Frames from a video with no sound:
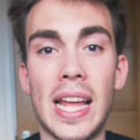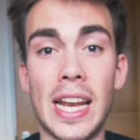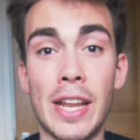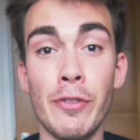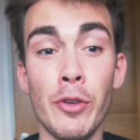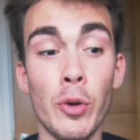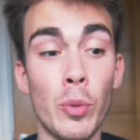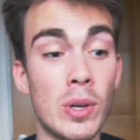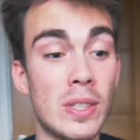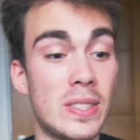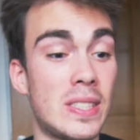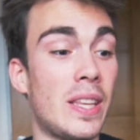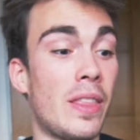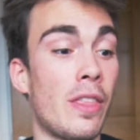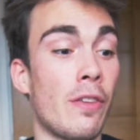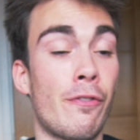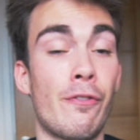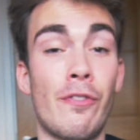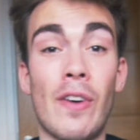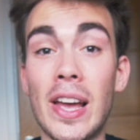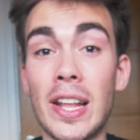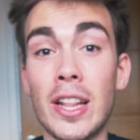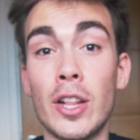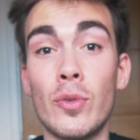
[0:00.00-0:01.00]
And if you want to see the
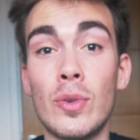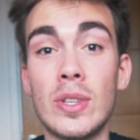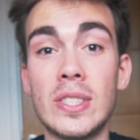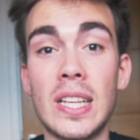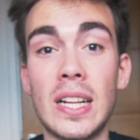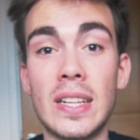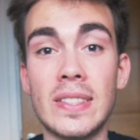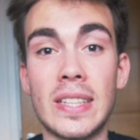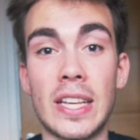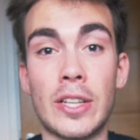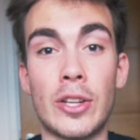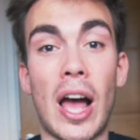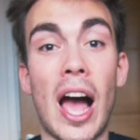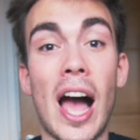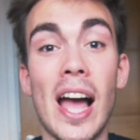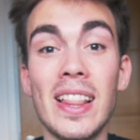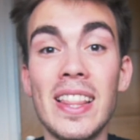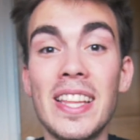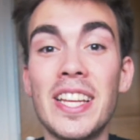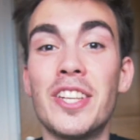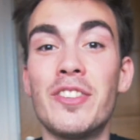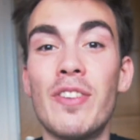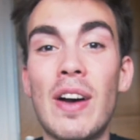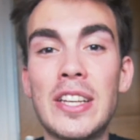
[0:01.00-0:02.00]
final results, I'd
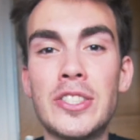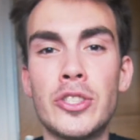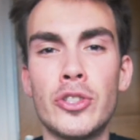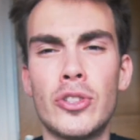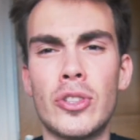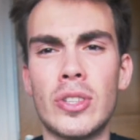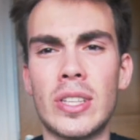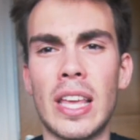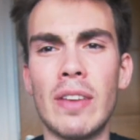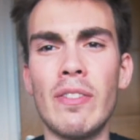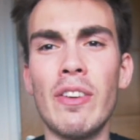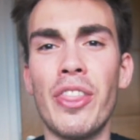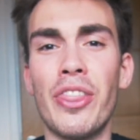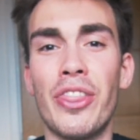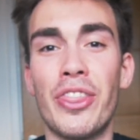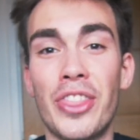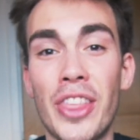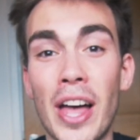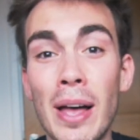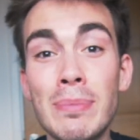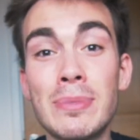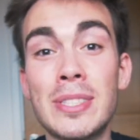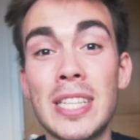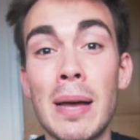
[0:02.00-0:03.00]
highly advise you to give a
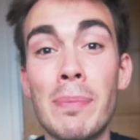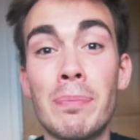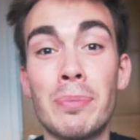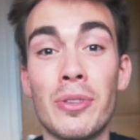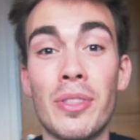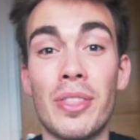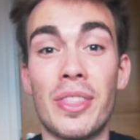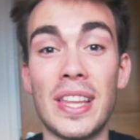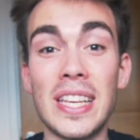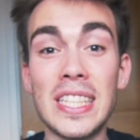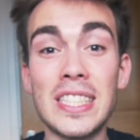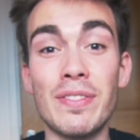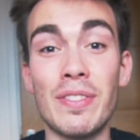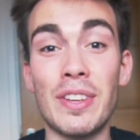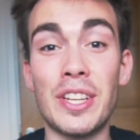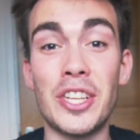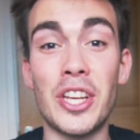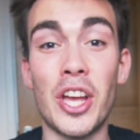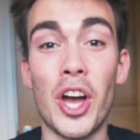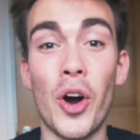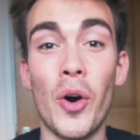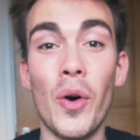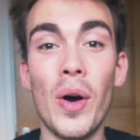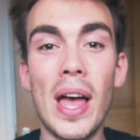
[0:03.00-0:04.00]
thumbs up to this
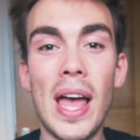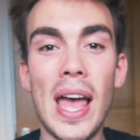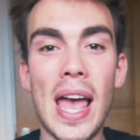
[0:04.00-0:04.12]
video